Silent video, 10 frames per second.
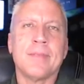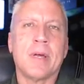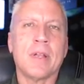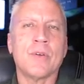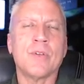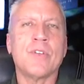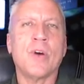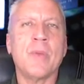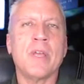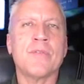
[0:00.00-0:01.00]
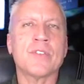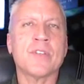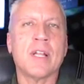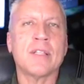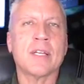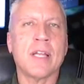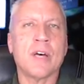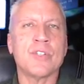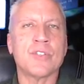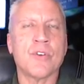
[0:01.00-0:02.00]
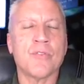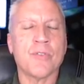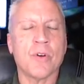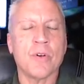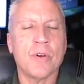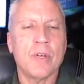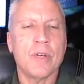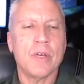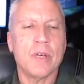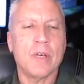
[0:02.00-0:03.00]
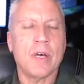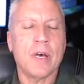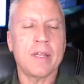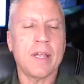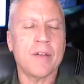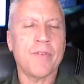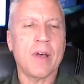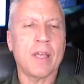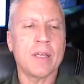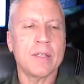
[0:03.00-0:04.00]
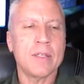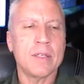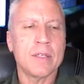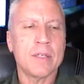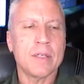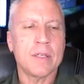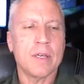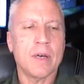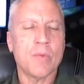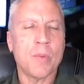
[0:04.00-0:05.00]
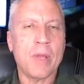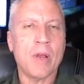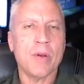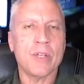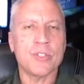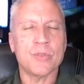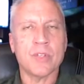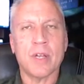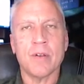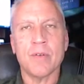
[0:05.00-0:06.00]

I don't know, you tell me if this kind of technology is good for identifying repair issues on